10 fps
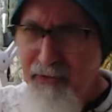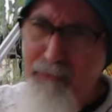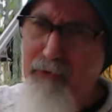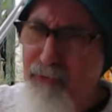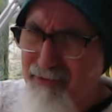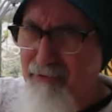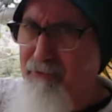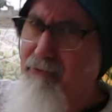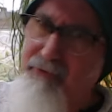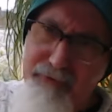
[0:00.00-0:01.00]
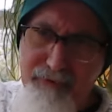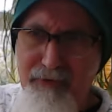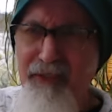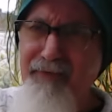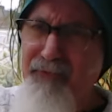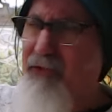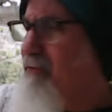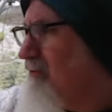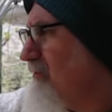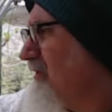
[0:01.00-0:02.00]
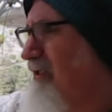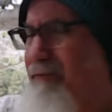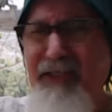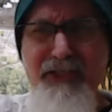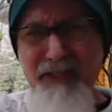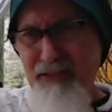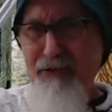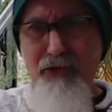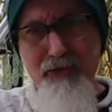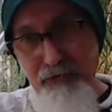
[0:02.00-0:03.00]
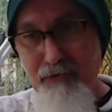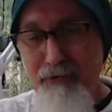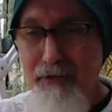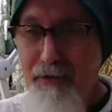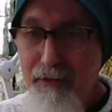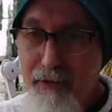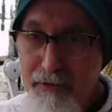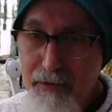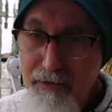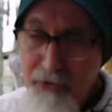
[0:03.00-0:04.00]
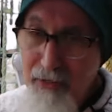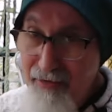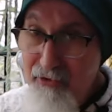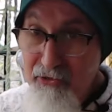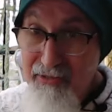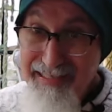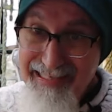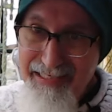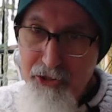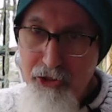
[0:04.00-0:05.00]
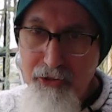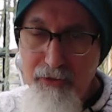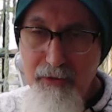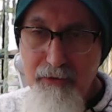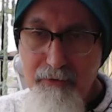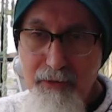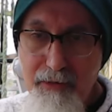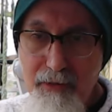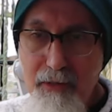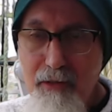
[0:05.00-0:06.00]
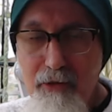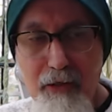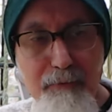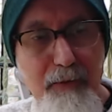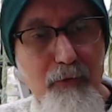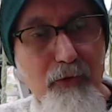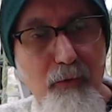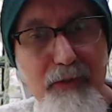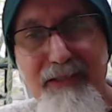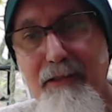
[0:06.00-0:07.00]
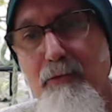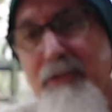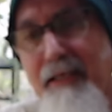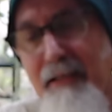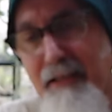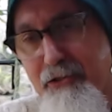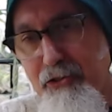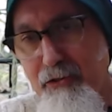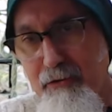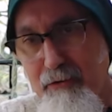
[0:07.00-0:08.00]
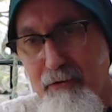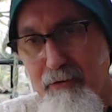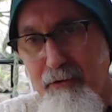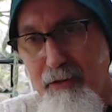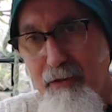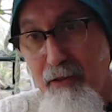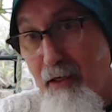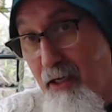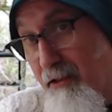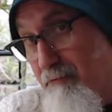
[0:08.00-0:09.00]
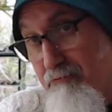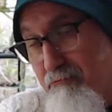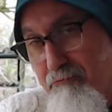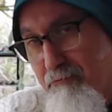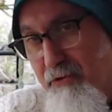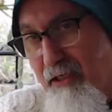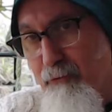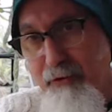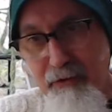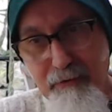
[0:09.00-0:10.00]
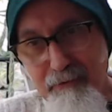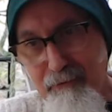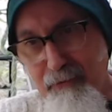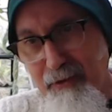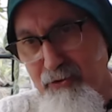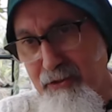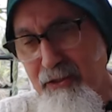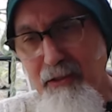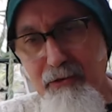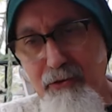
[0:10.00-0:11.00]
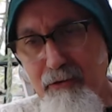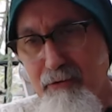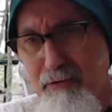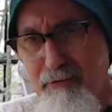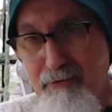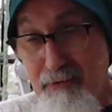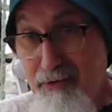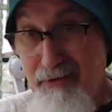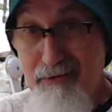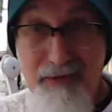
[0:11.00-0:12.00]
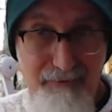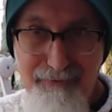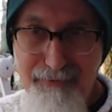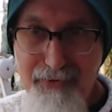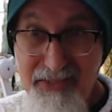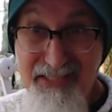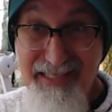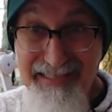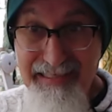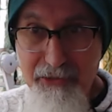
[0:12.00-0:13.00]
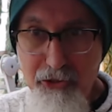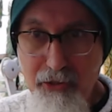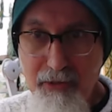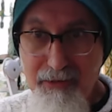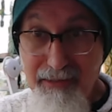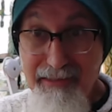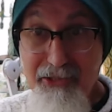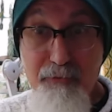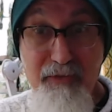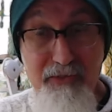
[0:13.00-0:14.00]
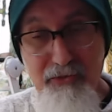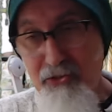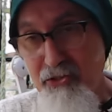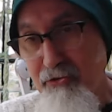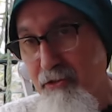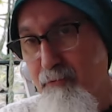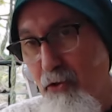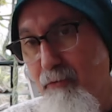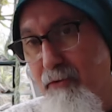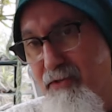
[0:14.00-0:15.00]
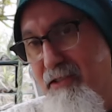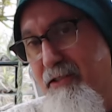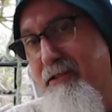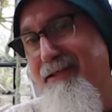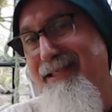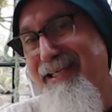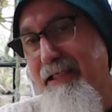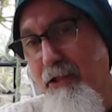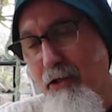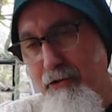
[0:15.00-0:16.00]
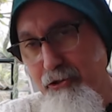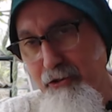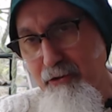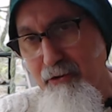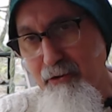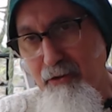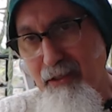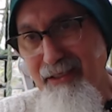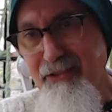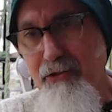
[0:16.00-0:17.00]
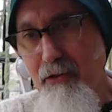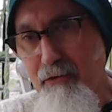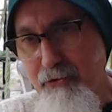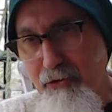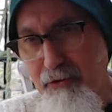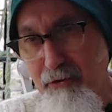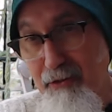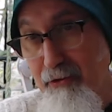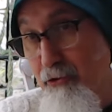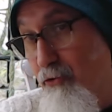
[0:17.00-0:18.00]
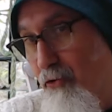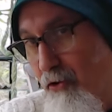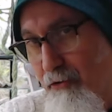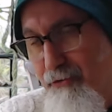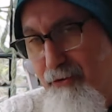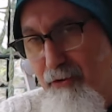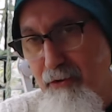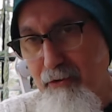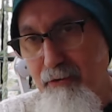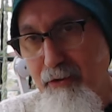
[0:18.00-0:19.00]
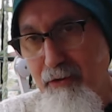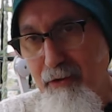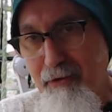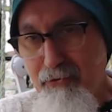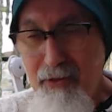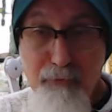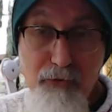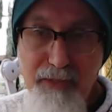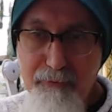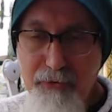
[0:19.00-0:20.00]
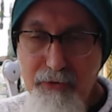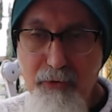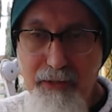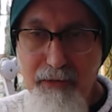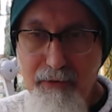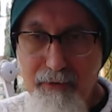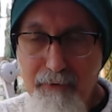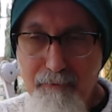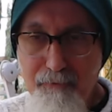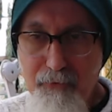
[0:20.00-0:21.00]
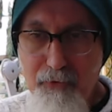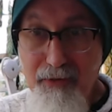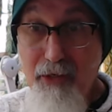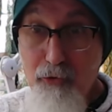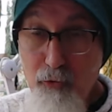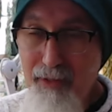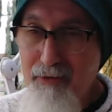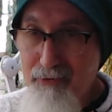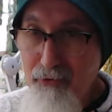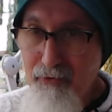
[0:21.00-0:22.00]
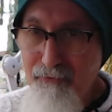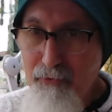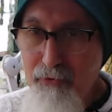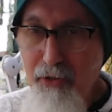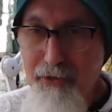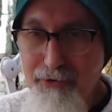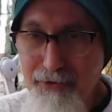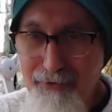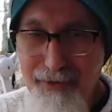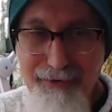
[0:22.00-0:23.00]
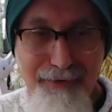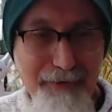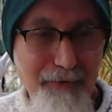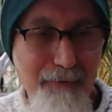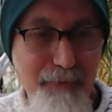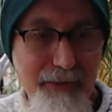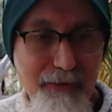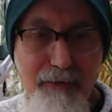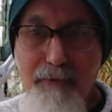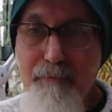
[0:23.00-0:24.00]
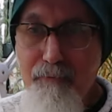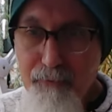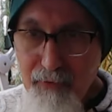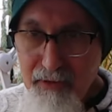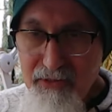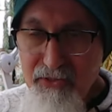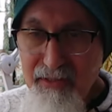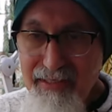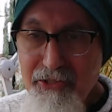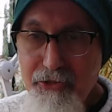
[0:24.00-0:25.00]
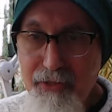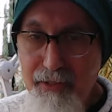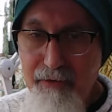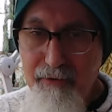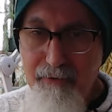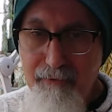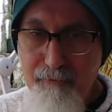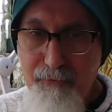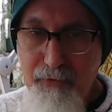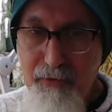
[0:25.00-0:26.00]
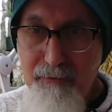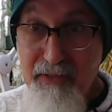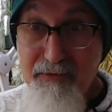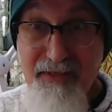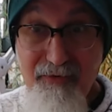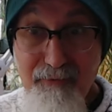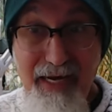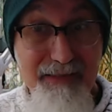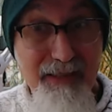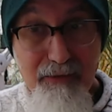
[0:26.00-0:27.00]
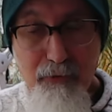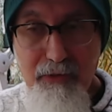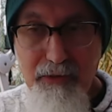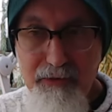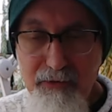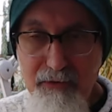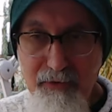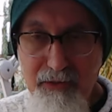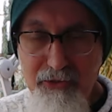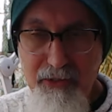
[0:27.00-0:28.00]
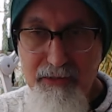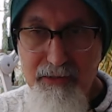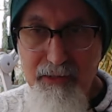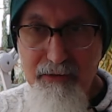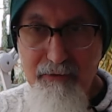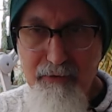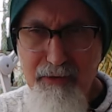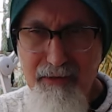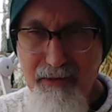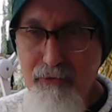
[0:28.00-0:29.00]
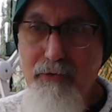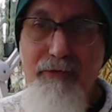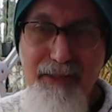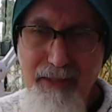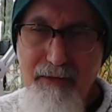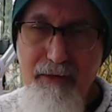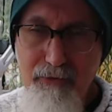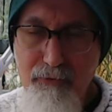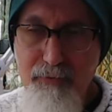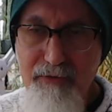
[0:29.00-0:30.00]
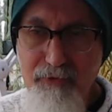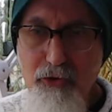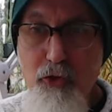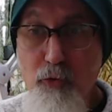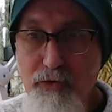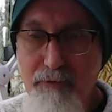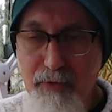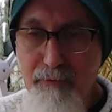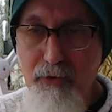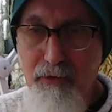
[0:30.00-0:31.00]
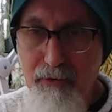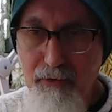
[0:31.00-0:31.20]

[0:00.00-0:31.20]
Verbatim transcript: people, what, they're committing genocide. They're gonna have a little glitch, right? A lot of people don't want to deal with that glitch, right? I dealt with it when I was a teenager. I was like, this is a glitch. The glitch means there's serious problems in their ideology, in their cult, right? So I pulled out pretty quick. Okay, not quick, it took a few years, right? But there's a glitch there, right? Because even back then they were committing genocide, right? And I don't believe in the chosen people,